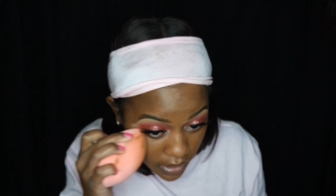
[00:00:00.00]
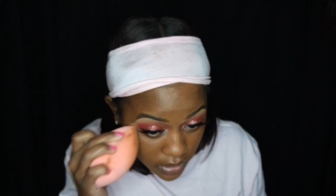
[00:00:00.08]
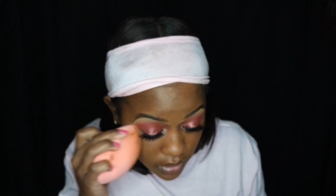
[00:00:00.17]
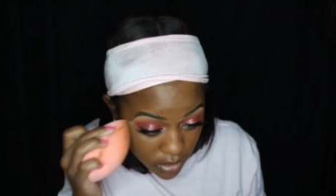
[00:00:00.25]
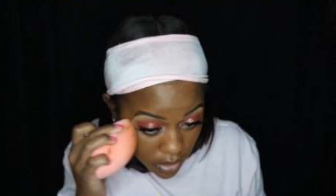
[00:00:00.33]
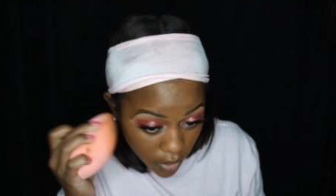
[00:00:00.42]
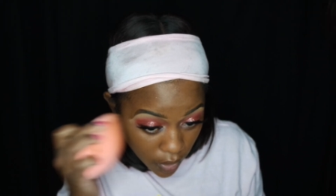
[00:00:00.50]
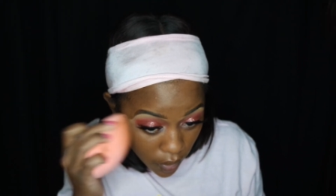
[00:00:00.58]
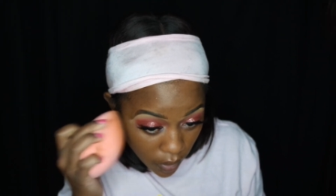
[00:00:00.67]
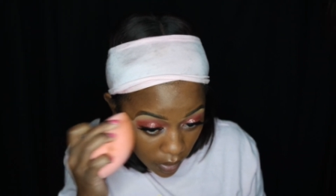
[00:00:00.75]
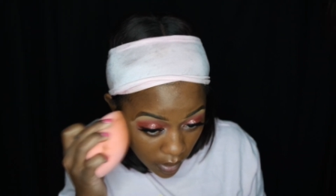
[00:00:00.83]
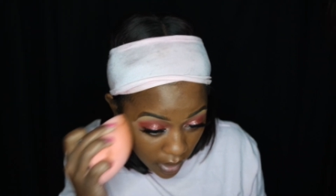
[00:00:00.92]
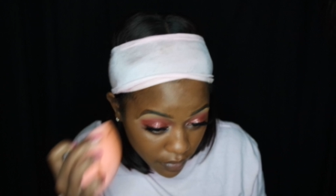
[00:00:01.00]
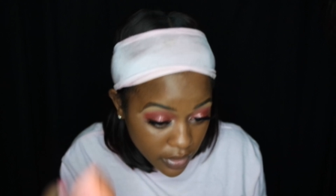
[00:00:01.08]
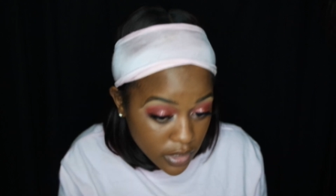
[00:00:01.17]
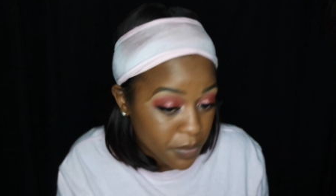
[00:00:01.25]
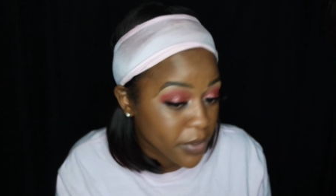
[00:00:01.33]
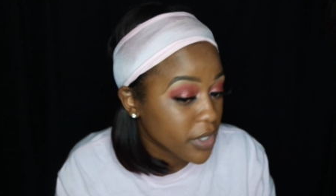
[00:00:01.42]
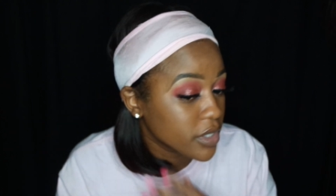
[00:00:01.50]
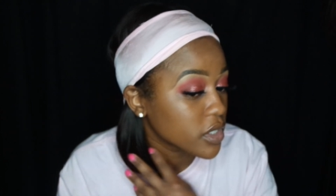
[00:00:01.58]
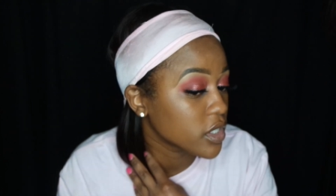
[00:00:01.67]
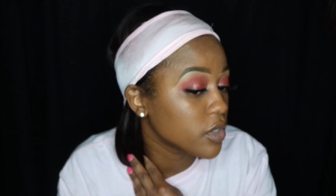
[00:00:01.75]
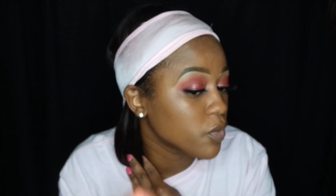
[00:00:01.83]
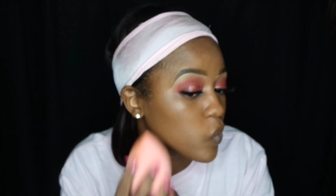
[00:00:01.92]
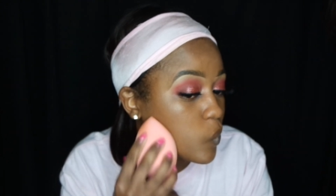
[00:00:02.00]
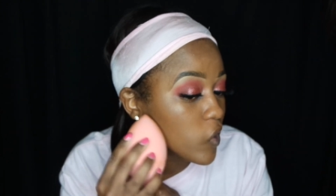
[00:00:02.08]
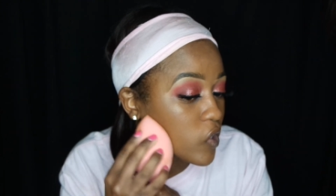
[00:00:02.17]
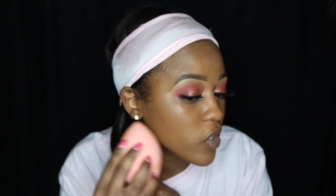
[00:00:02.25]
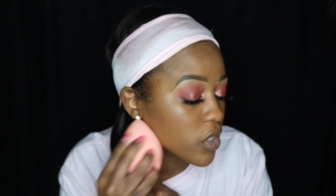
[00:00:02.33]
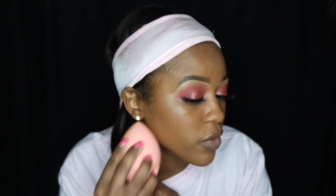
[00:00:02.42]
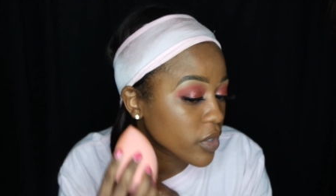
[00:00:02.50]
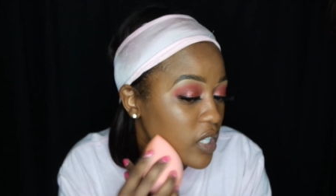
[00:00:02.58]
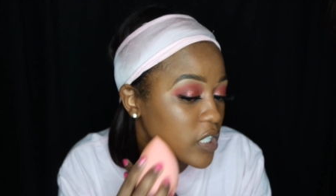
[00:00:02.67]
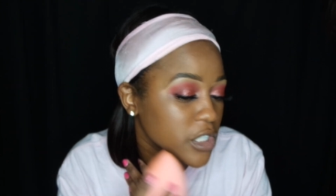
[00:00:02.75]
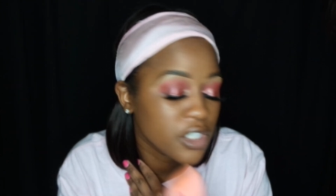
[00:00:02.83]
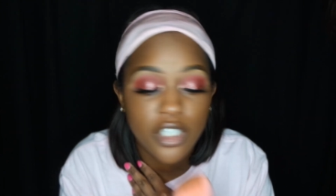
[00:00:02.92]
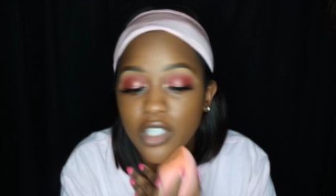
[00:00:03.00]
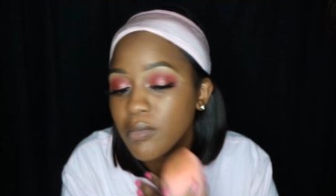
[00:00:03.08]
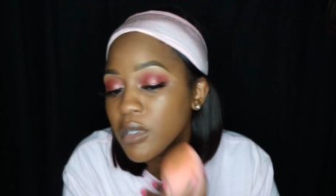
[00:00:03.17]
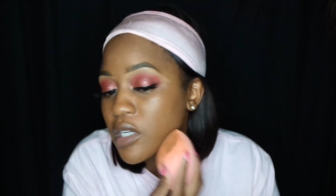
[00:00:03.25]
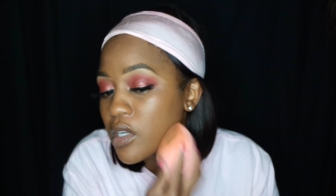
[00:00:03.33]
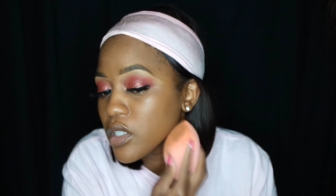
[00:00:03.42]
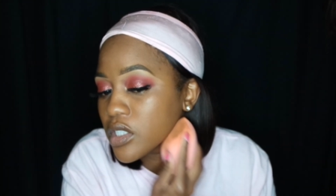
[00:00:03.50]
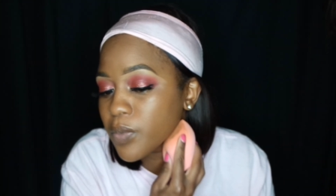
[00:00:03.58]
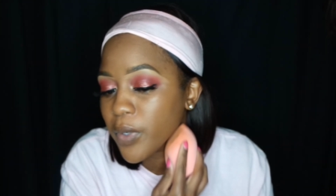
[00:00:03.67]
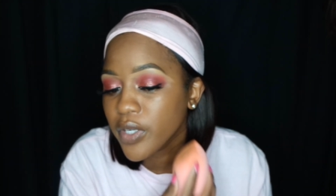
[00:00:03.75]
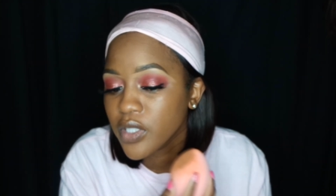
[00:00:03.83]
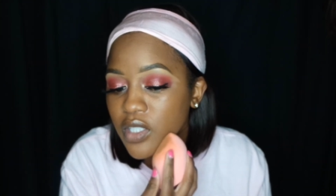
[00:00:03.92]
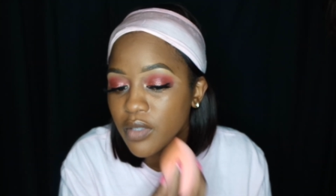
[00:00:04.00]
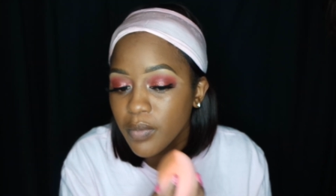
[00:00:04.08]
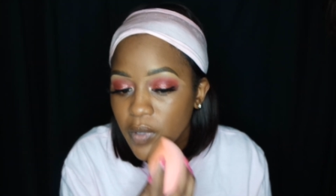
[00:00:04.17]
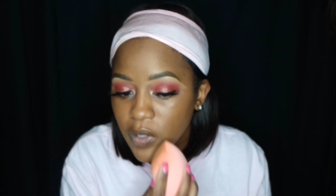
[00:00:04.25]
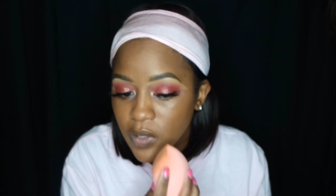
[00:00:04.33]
Days. So I've experienced it with being in a relationship, experienced it